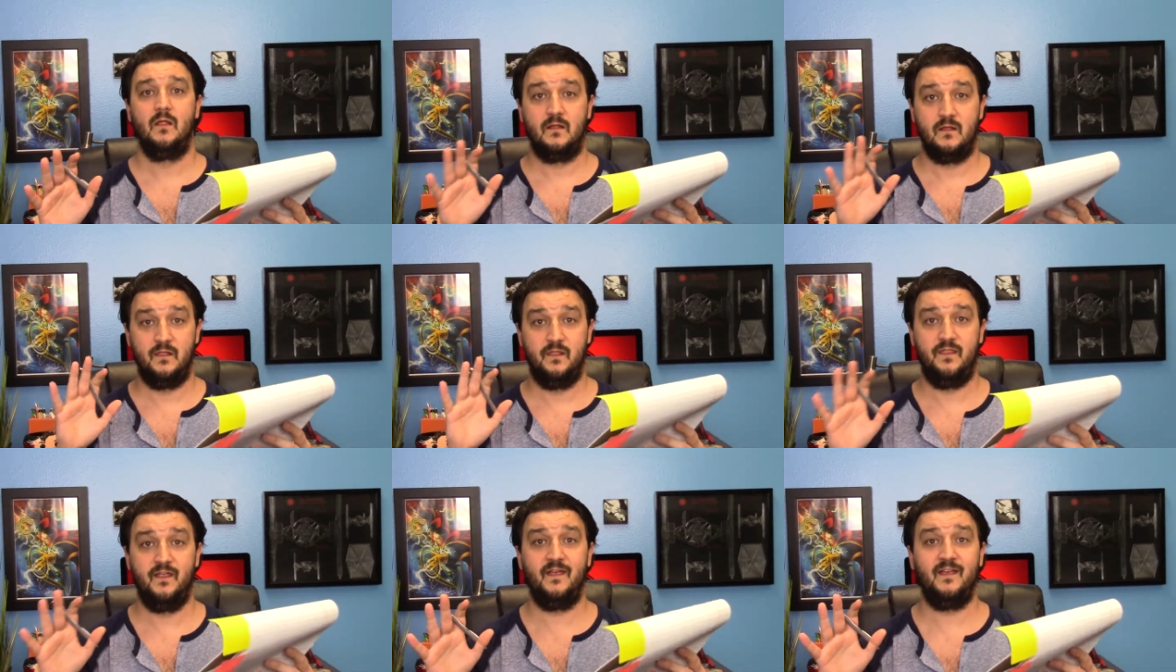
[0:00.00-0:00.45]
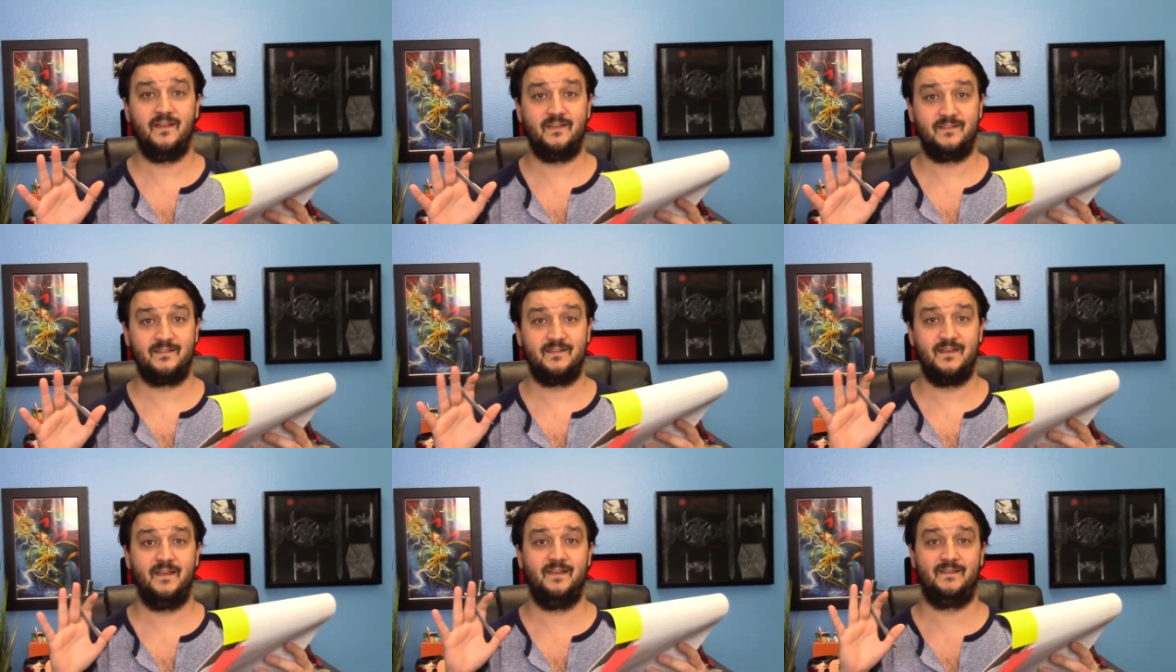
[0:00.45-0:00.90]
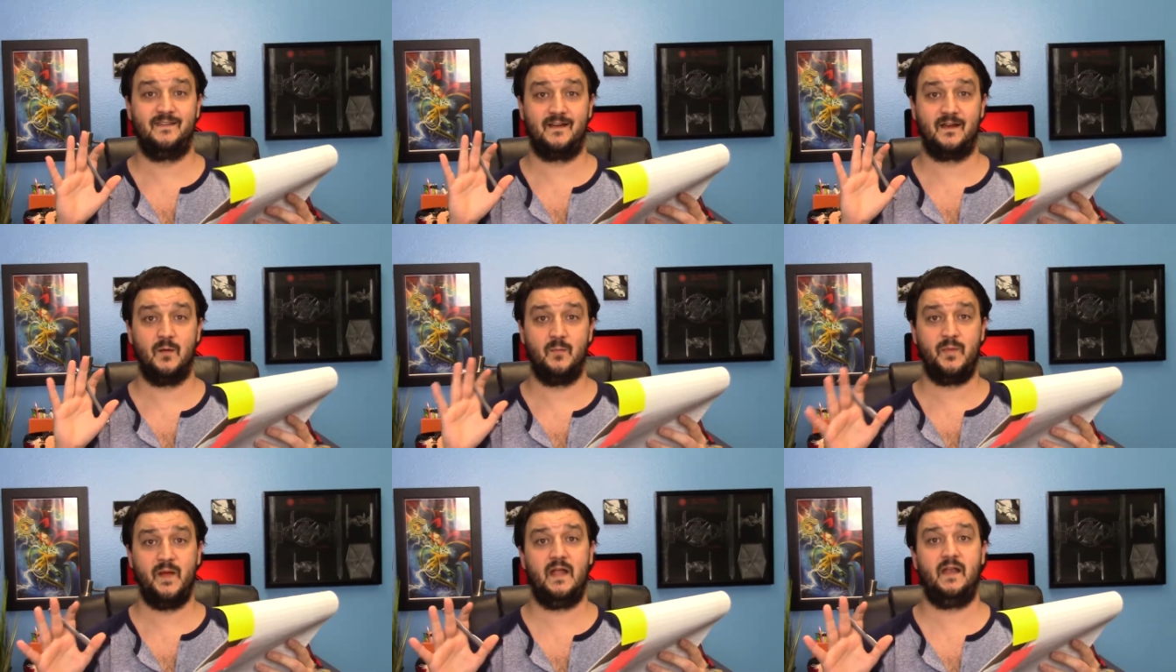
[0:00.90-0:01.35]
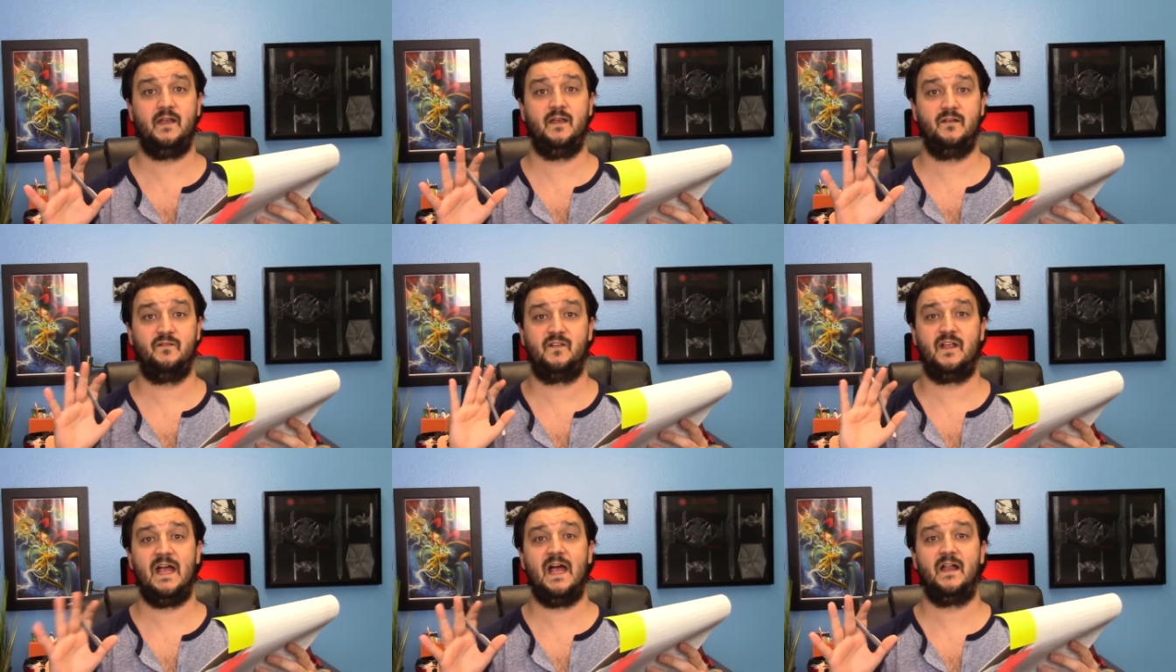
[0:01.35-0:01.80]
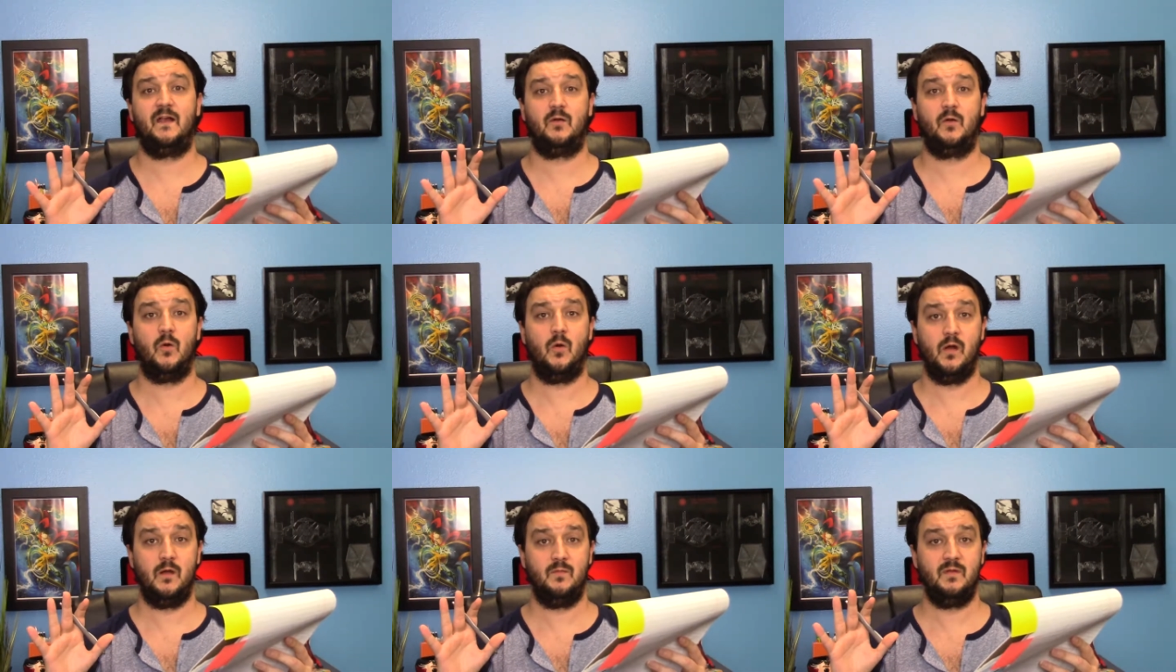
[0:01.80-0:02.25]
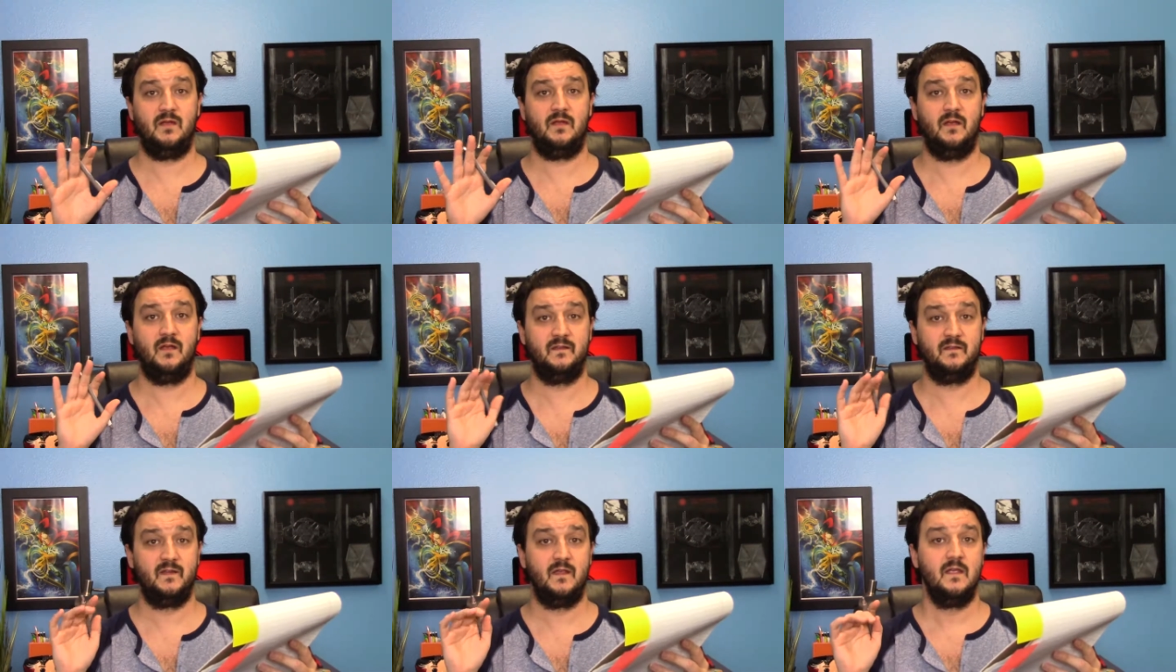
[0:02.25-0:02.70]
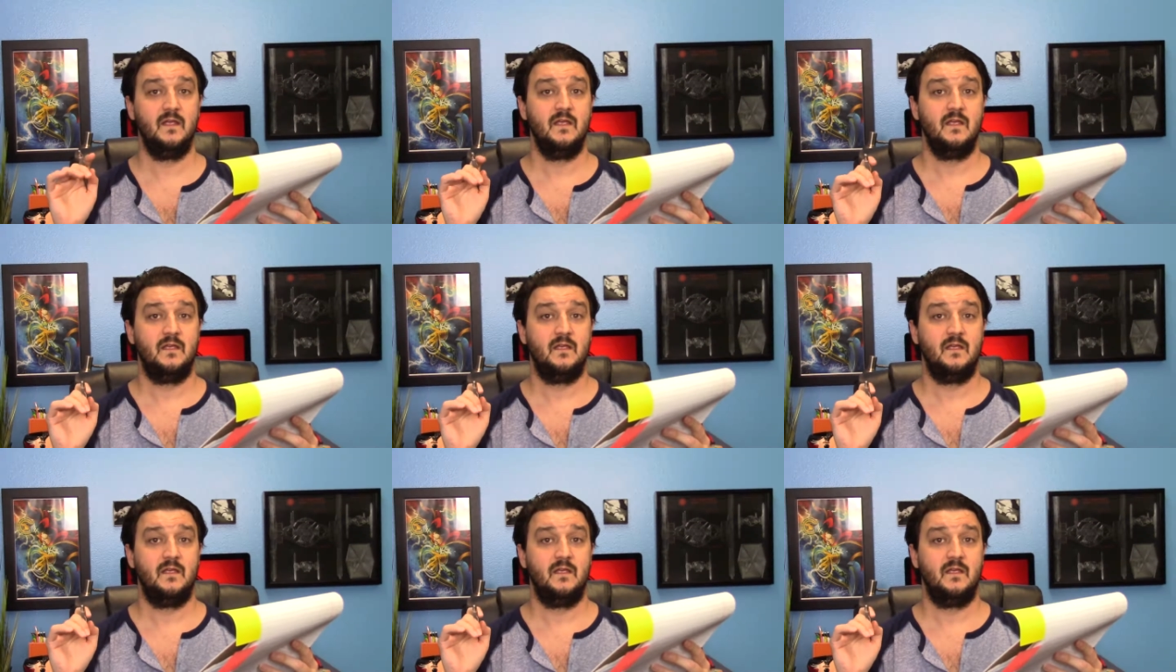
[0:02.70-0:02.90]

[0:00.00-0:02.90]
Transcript: this is a competitive category because